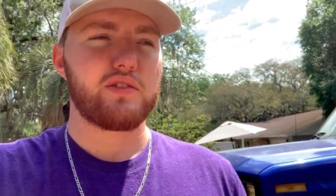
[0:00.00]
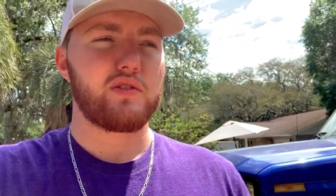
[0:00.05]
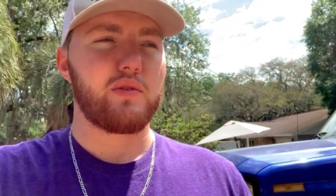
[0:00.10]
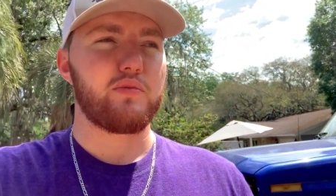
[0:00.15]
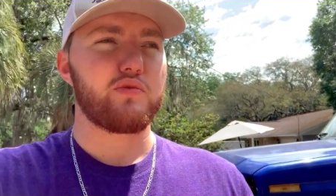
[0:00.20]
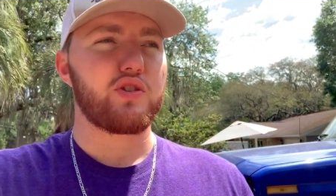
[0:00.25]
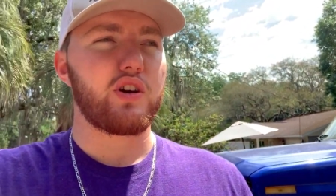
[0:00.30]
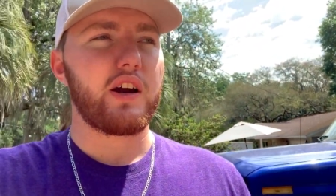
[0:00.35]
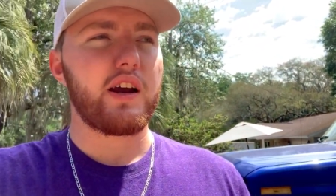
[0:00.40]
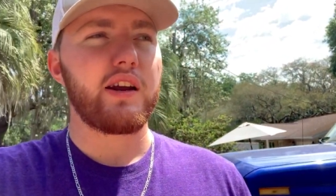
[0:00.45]
So
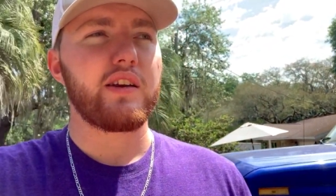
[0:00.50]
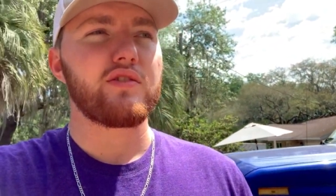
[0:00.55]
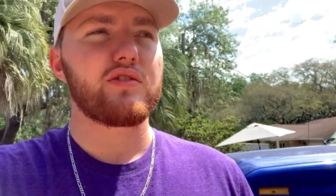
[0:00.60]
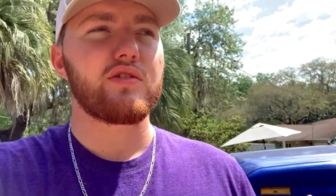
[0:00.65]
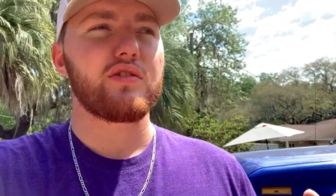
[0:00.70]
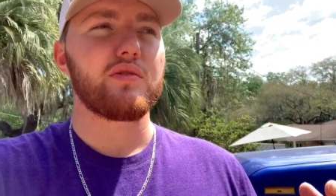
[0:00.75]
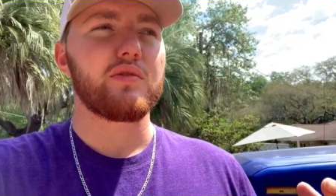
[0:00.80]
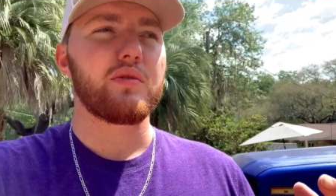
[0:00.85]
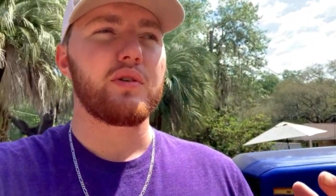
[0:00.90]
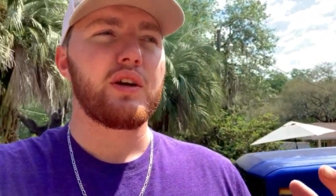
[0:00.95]
I'm trying
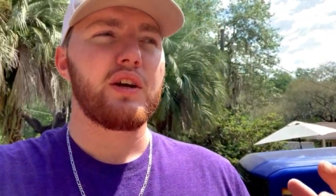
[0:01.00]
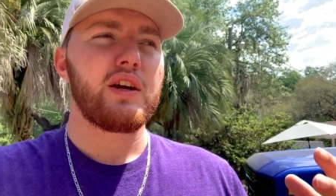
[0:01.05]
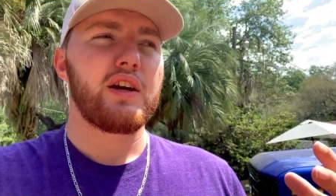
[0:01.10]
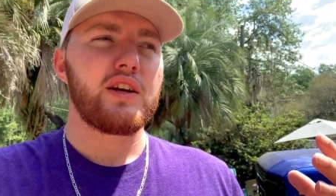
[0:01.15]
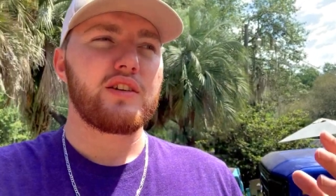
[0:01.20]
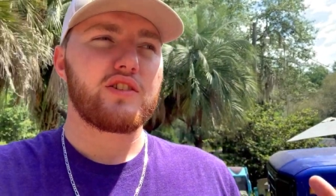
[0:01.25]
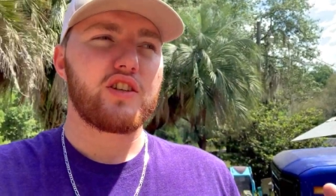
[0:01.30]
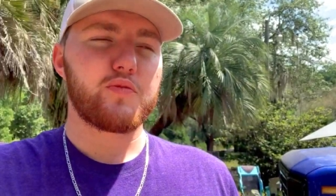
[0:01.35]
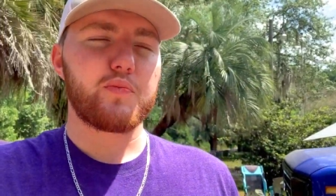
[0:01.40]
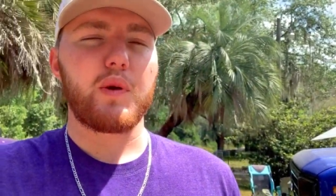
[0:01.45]
to
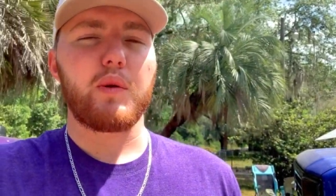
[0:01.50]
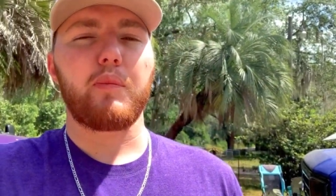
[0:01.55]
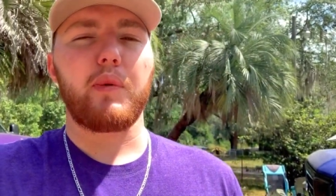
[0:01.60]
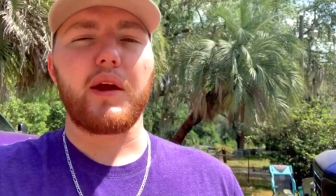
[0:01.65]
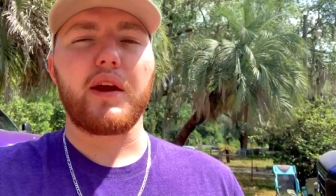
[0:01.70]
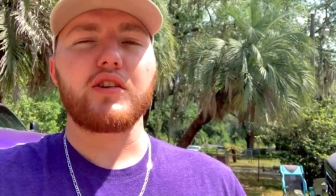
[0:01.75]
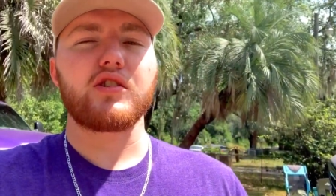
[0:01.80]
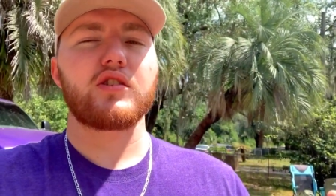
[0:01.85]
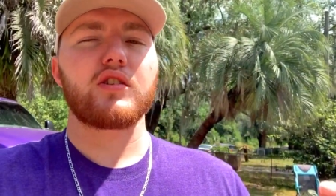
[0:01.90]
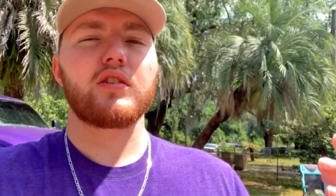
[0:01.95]
just be
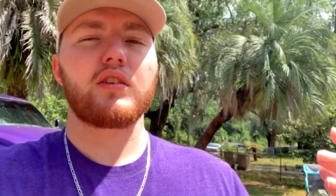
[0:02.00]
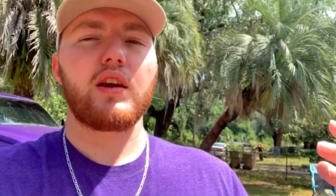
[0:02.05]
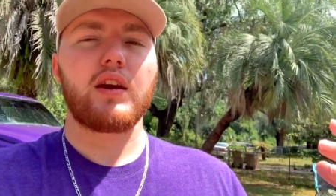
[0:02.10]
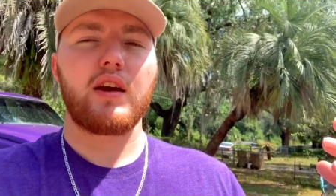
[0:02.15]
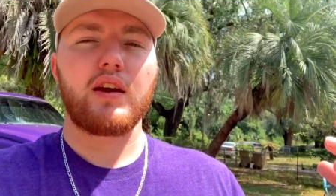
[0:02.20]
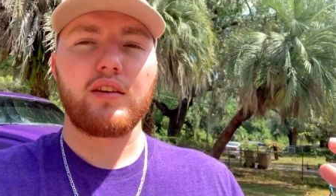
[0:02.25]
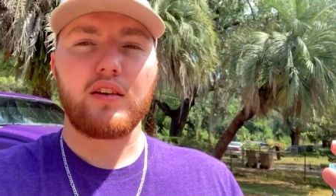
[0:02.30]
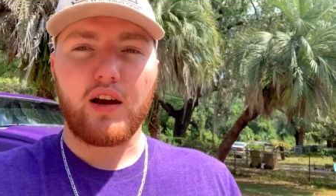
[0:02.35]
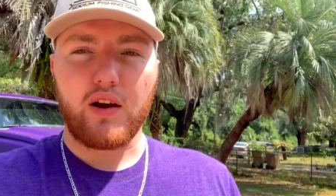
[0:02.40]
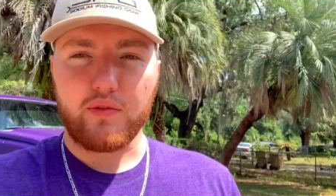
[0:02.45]
patient
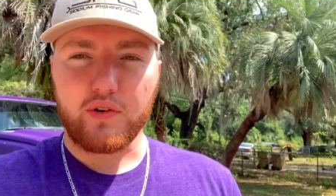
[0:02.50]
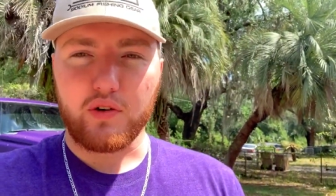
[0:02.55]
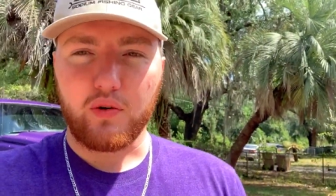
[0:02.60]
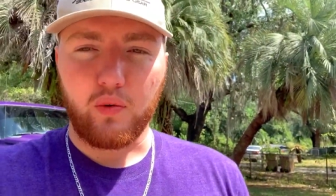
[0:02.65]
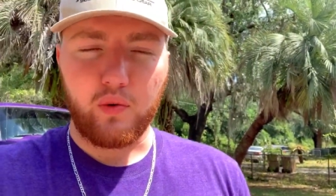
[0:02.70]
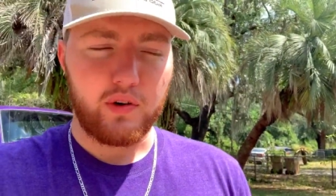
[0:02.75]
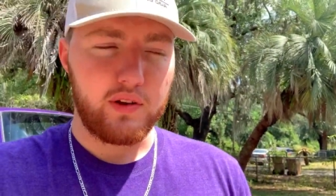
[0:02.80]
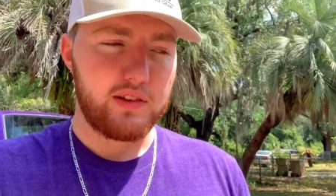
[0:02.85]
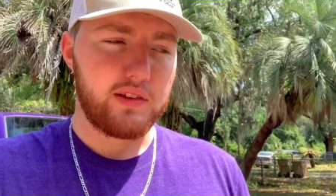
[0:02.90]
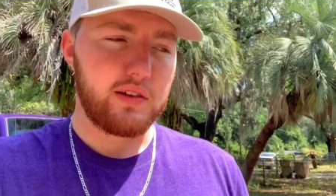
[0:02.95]
and not
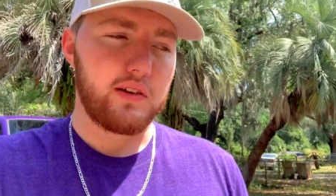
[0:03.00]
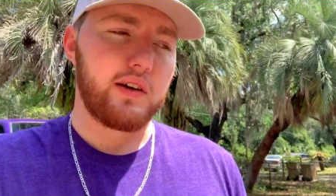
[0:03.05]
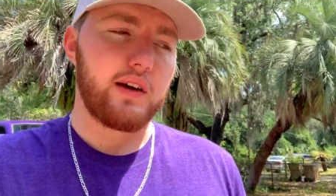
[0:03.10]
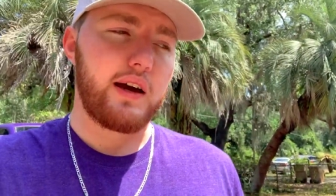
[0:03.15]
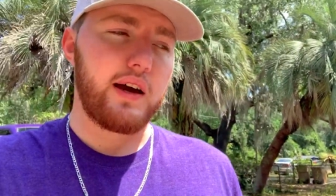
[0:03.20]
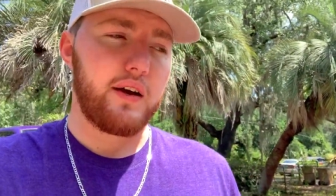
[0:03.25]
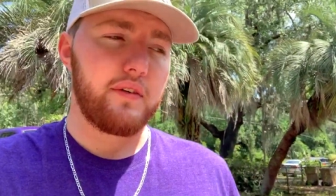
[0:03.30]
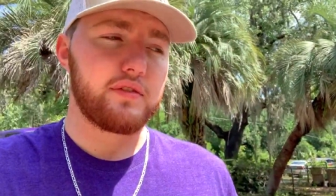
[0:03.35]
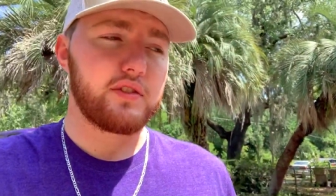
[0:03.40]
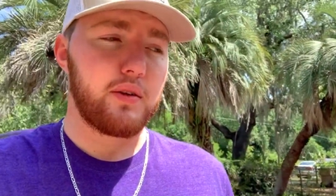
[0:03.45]
record until I
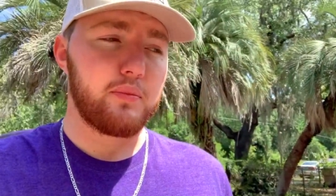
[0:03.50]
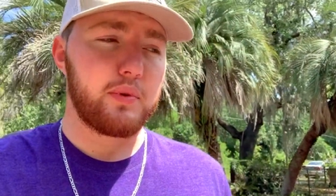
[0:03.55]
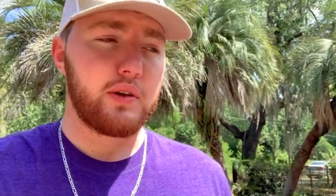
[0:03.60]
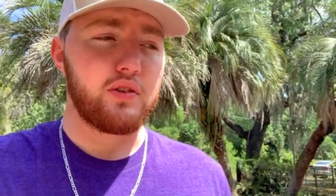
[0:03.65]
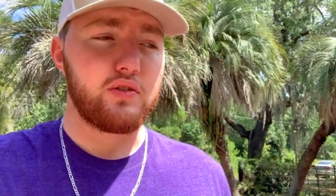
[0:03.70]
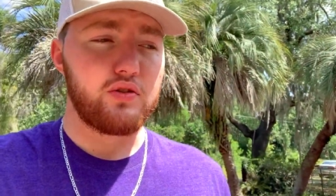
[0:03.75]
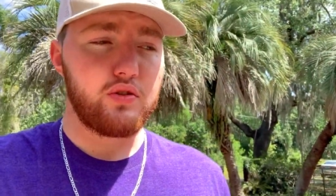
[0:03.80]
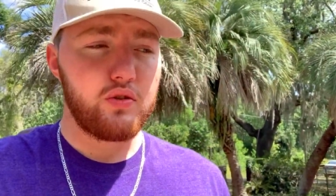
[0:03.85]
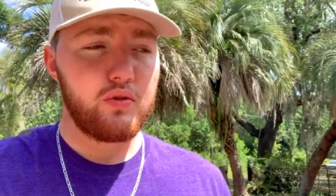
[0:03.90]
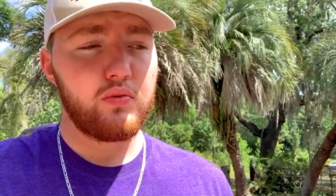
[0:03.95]
have
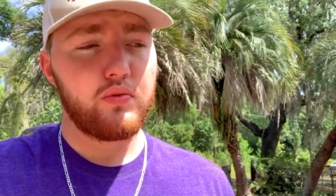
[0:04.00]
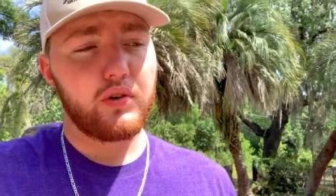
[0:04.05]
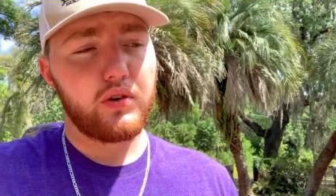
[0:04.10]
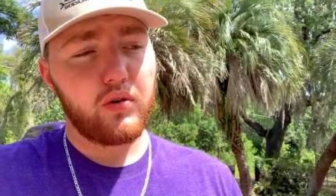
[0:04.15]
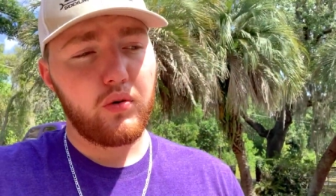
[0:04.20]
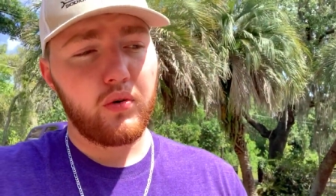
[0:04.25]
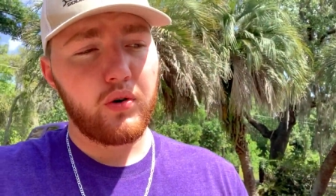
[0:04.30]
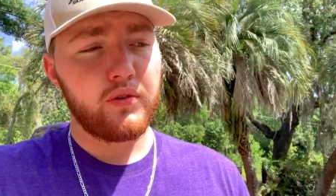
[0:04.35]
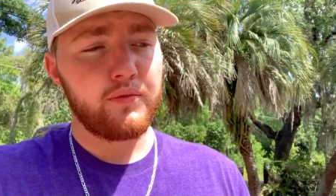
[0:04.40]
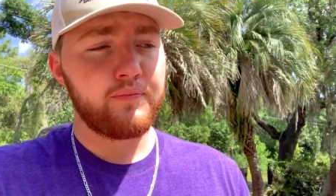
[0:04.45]
something to
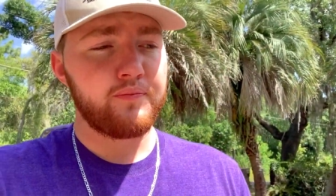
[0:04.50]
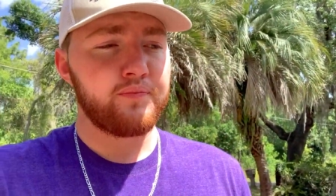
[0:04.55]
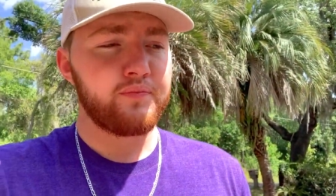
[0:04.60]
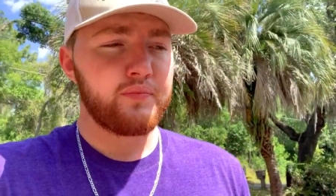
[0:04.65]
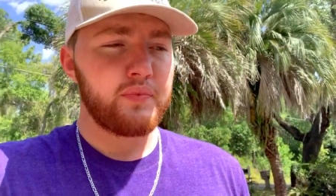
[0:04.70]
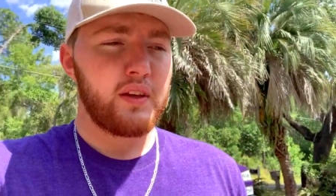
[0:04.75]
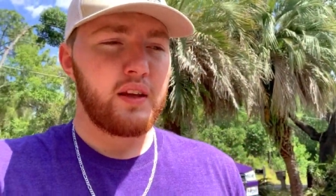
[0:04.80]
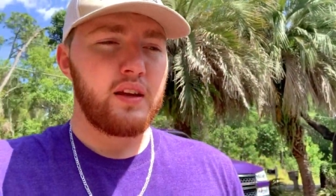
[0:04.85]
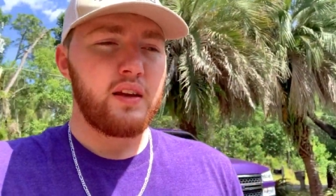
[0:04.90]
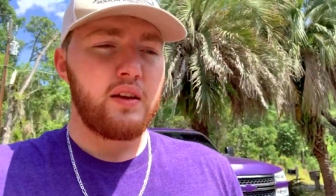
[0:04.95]
record.
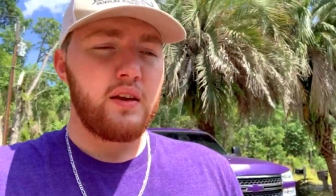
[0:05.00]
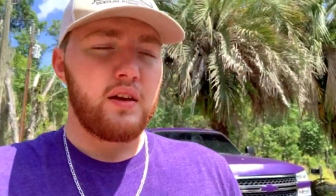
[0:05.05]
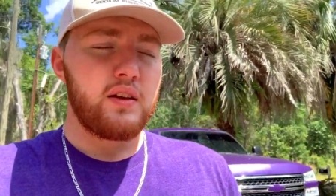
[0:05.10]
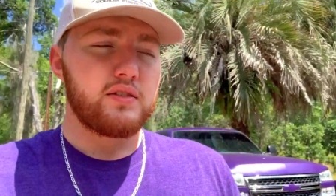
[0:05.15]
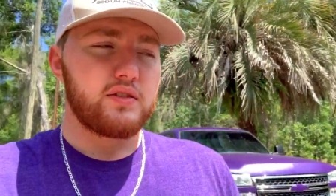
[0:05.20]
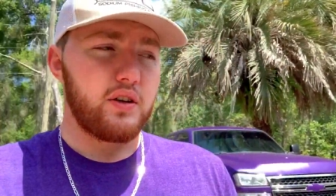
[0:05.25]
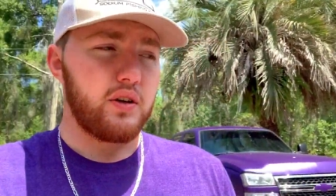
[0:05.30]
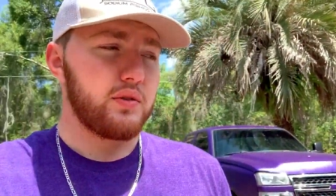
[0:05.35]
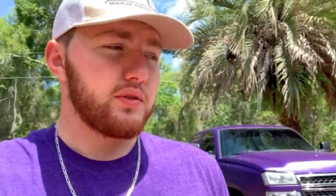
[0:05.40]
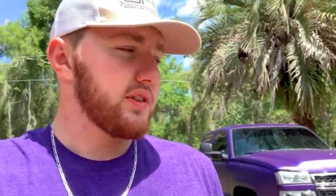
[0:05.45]
So